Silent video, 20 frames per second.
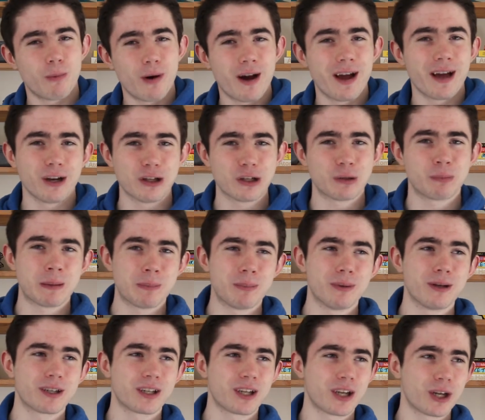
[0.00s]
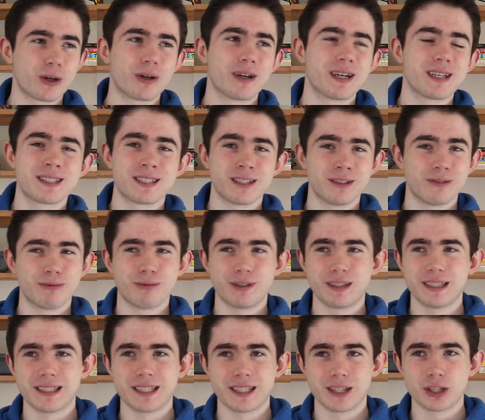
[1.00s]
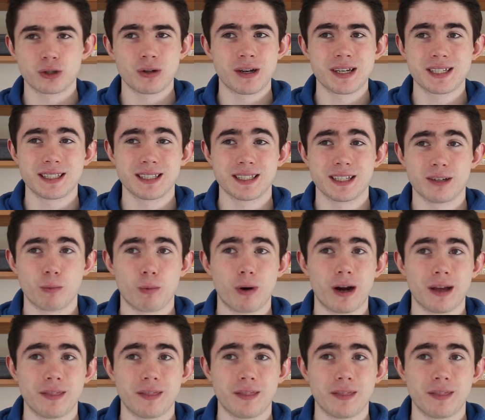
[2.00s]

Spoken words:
why a lot of people are curious and really interested, and why